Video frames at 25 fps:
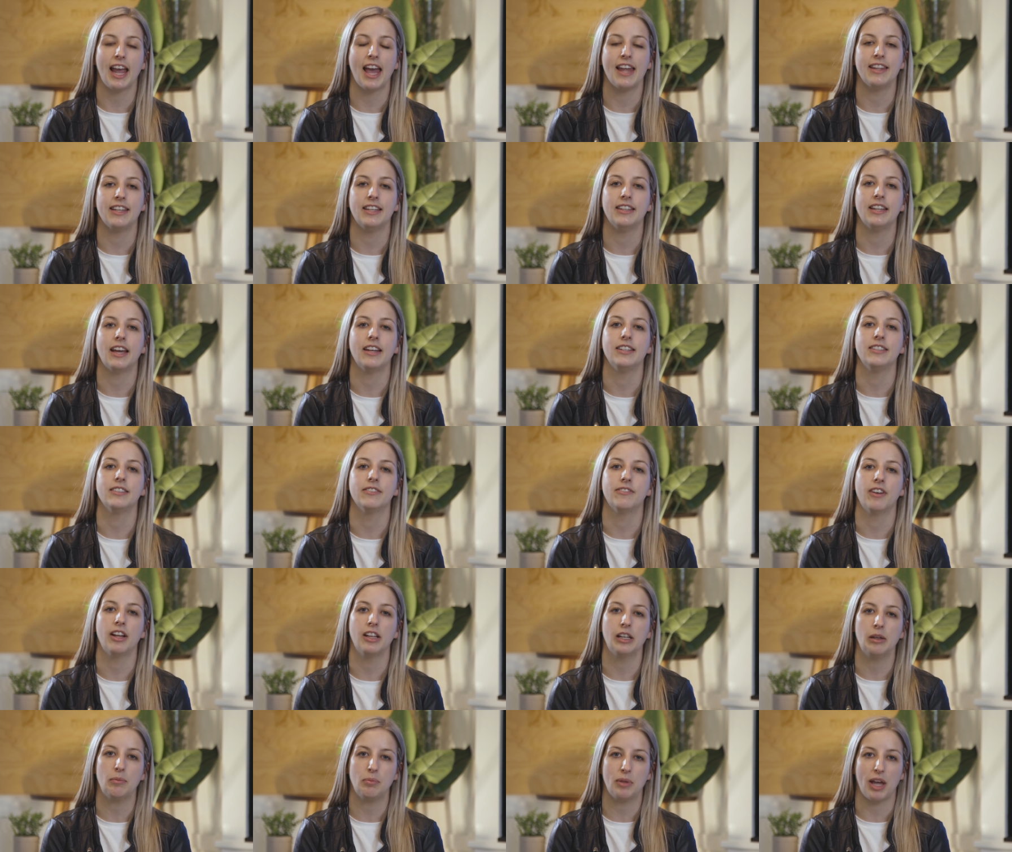and then they
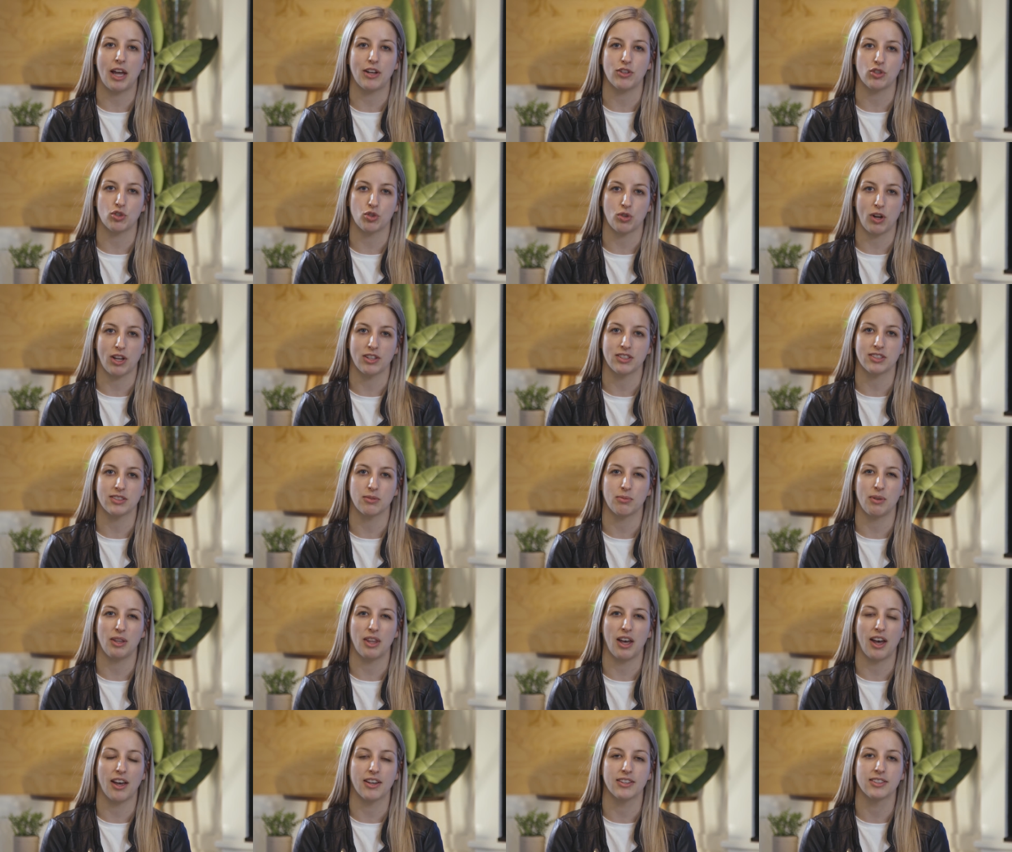develop that trust
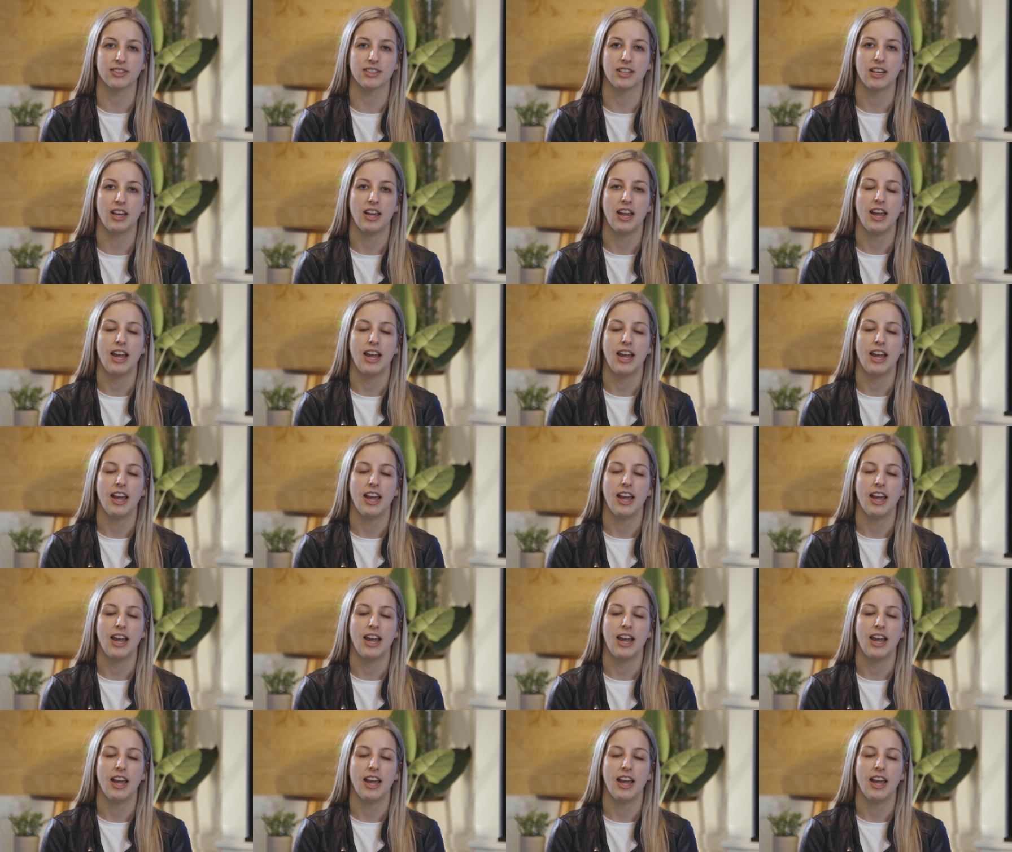with us.